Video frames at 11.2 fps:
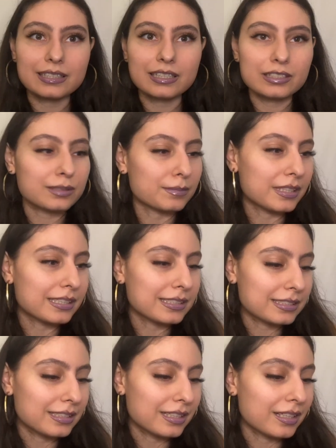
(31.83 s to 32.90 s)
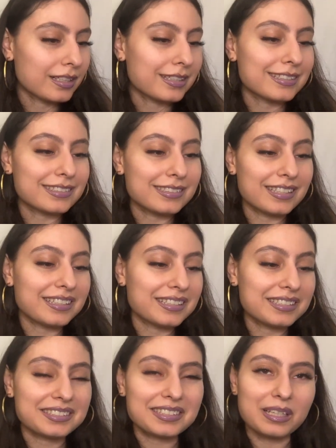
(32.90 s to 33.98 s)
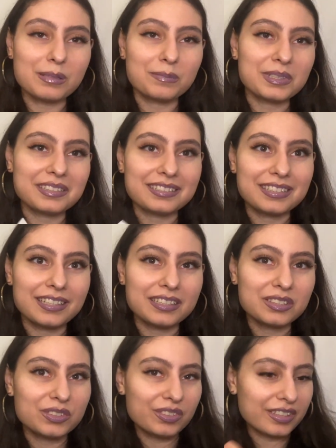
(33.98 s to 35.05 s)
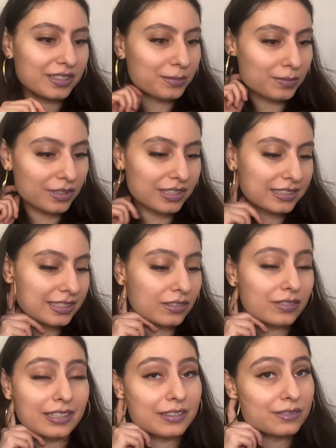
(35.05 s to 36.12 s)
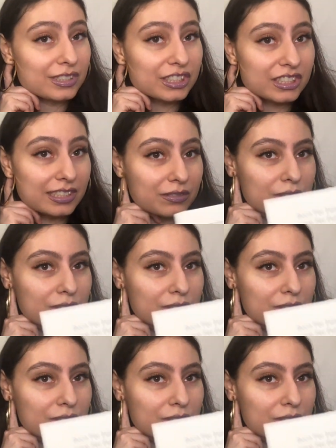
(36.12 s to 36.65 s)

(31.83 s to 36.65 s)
Cosmetics. Yes, I've been dying to try their products out. They reached out